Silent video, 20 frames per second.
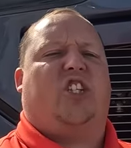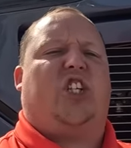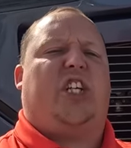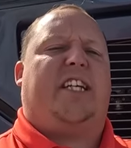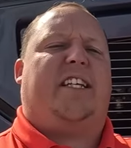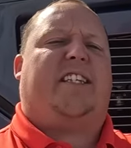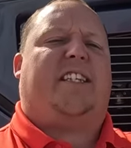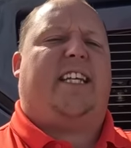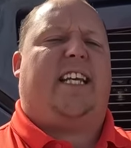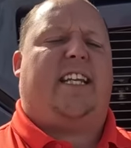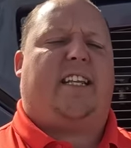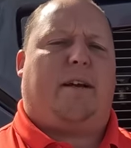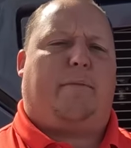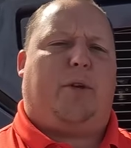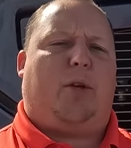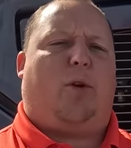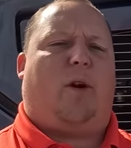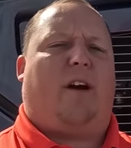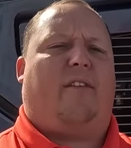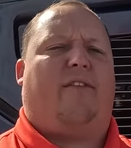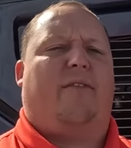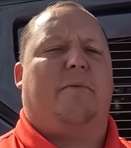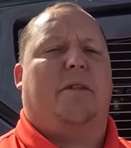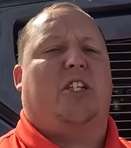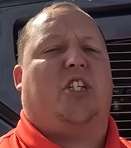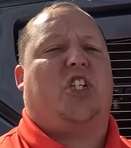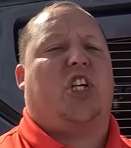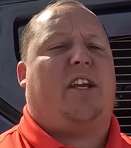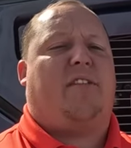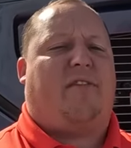GCWR from
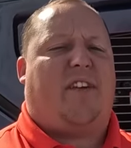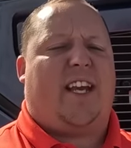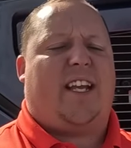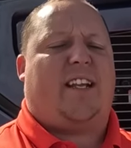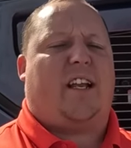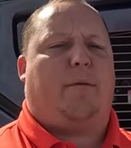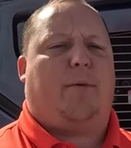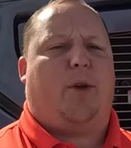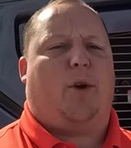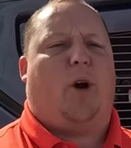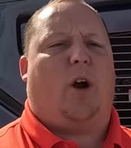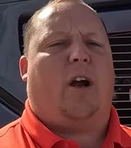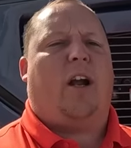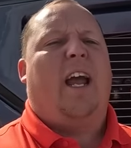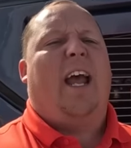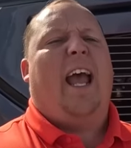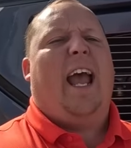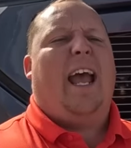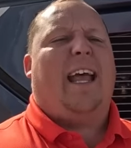the GVWR,